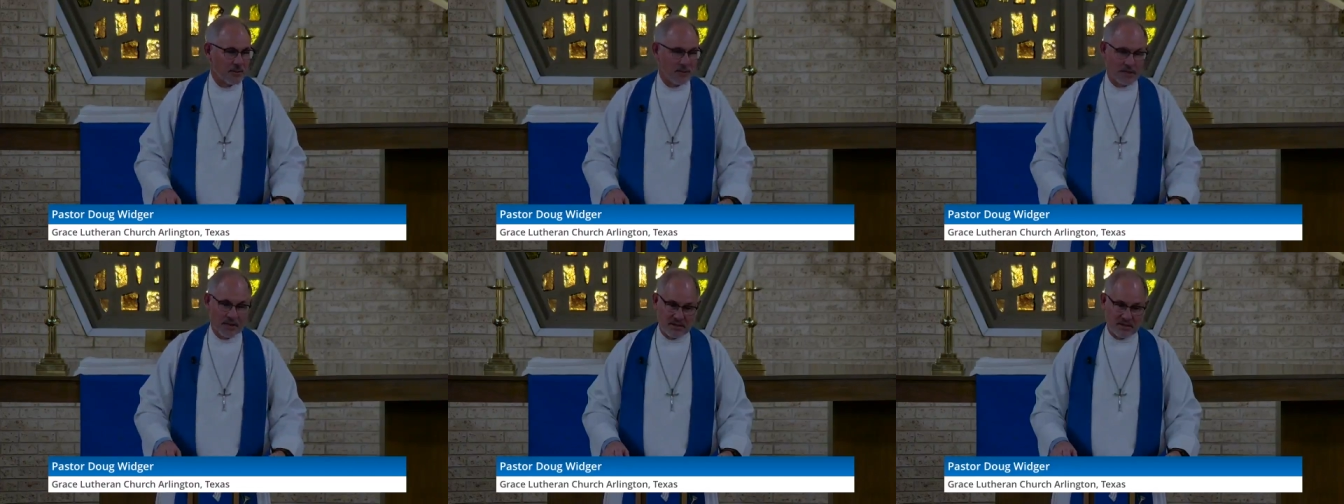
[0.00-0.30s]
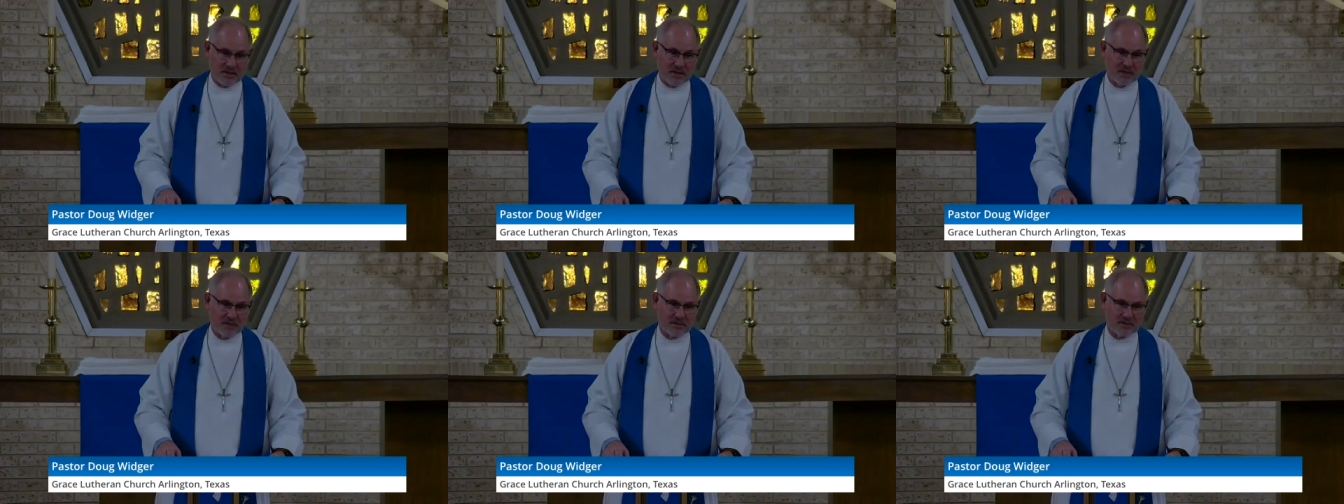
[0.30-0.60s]
But
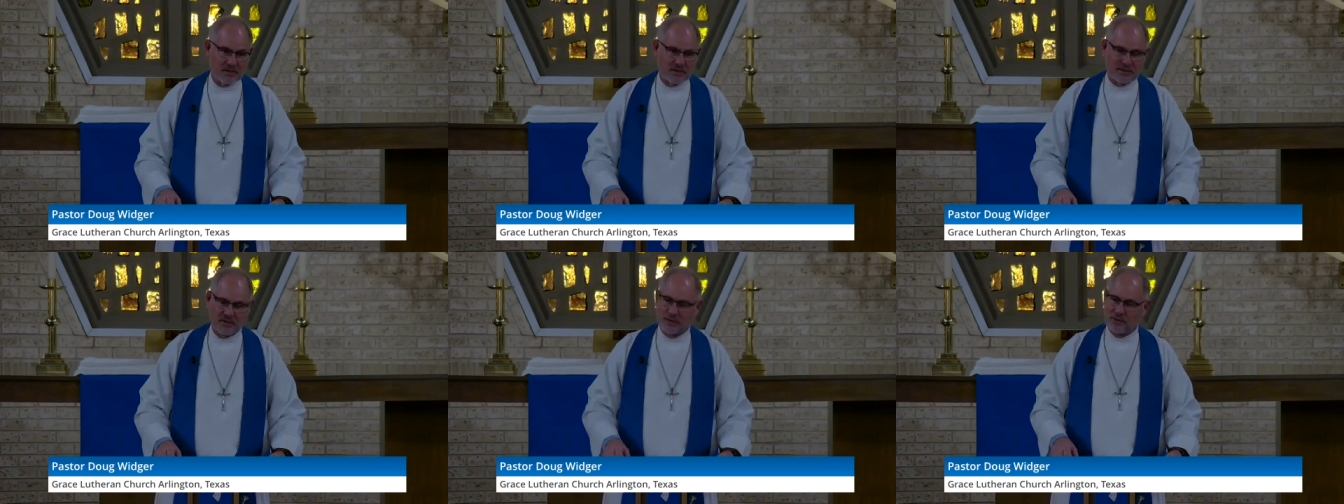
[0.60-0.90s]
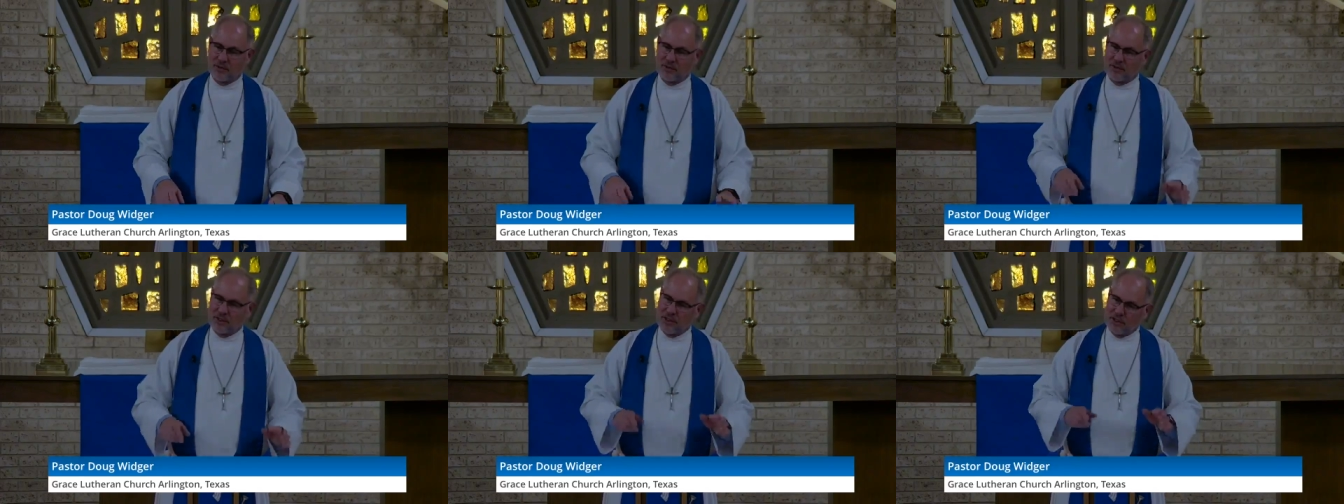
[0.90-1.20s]
it's also
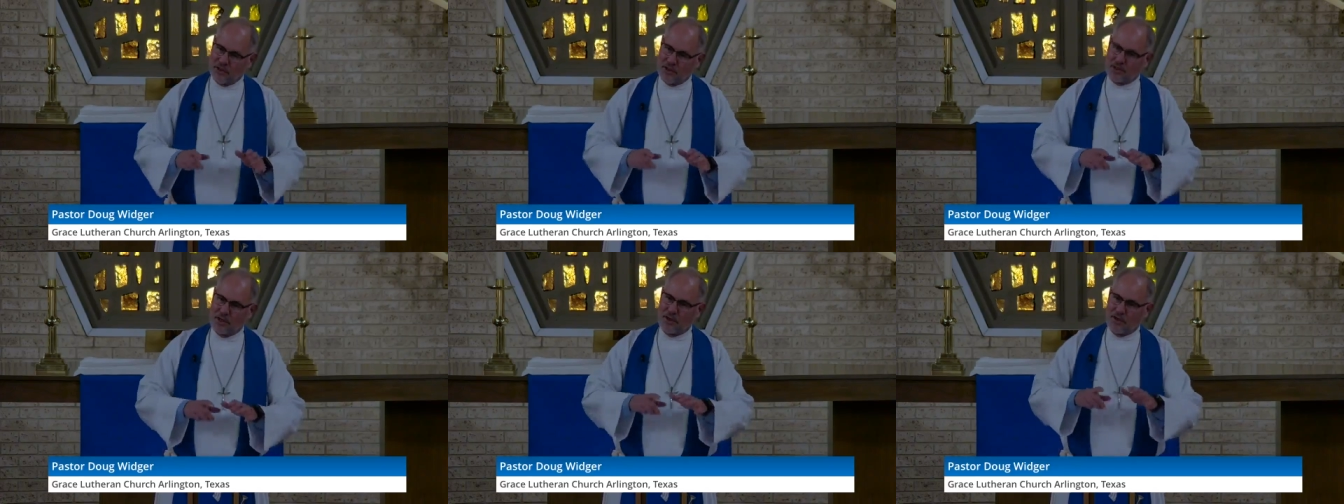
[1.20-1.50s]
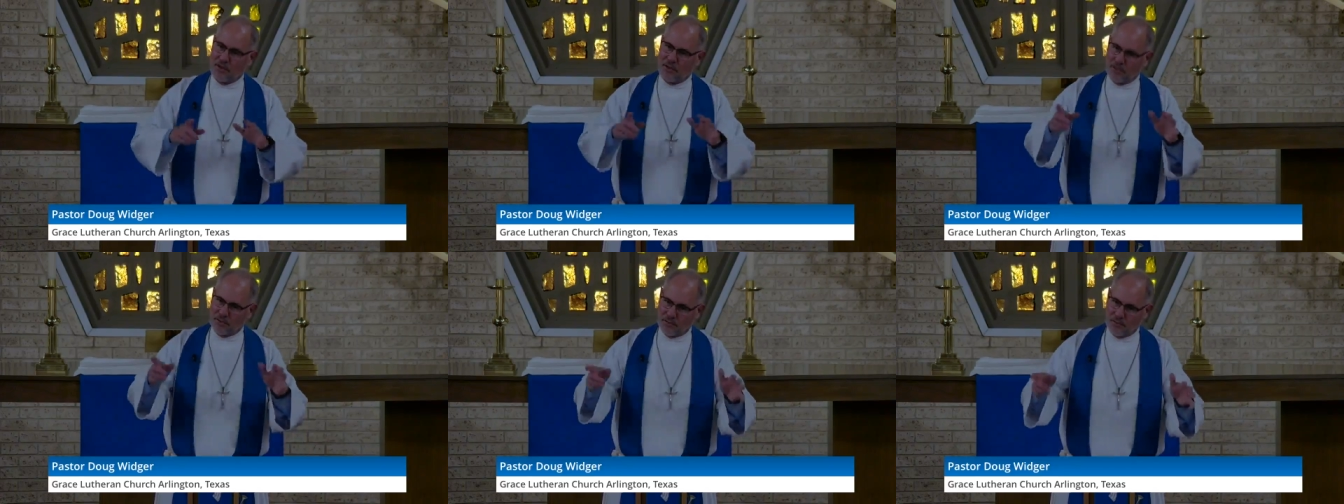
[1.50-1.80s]
true that you can
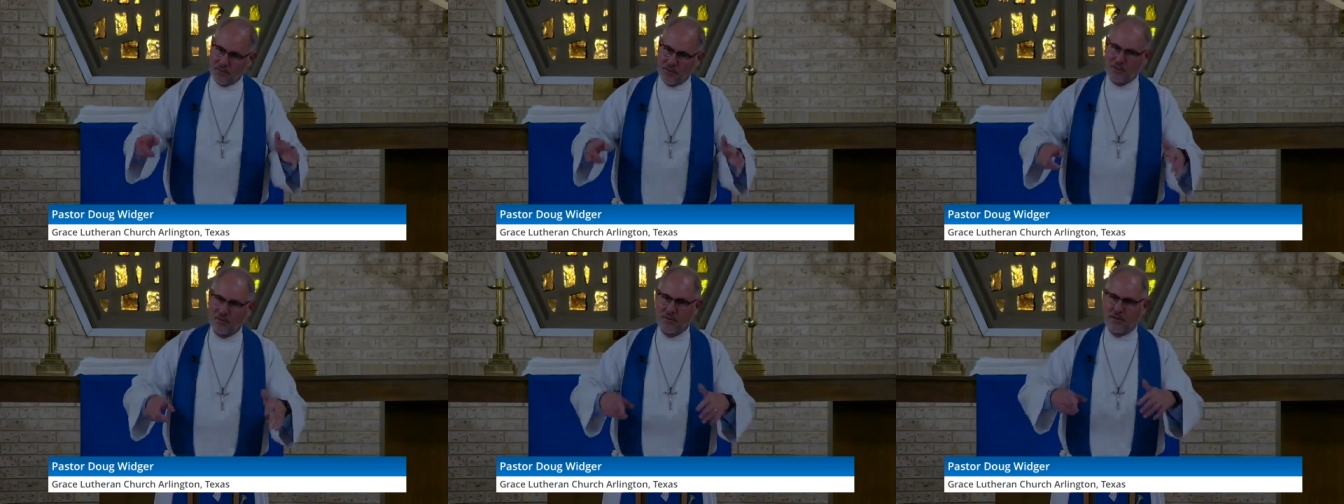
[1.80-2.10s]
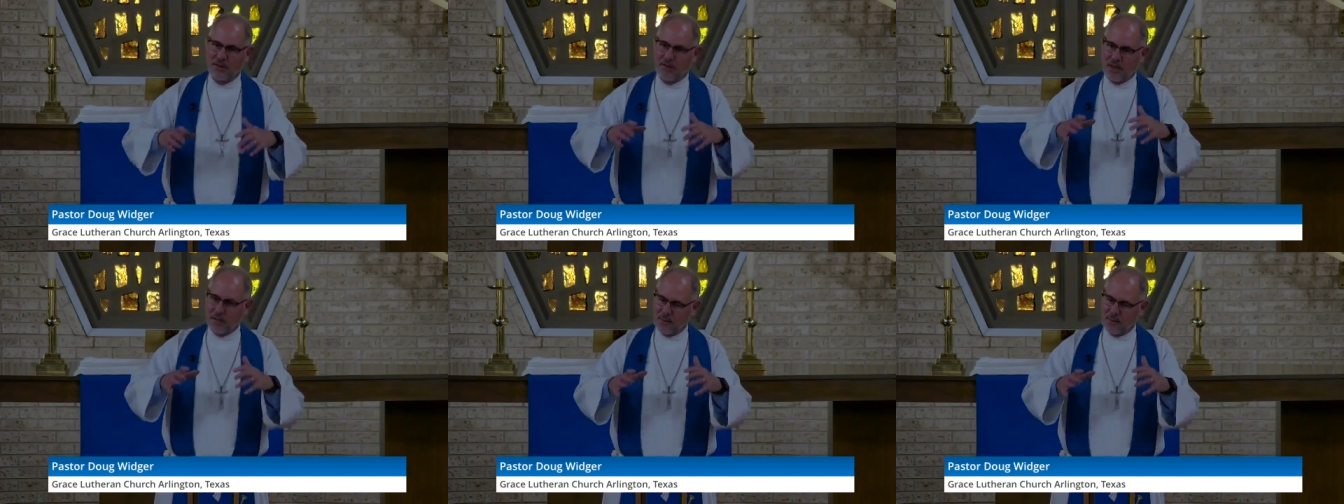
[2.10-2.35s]
go through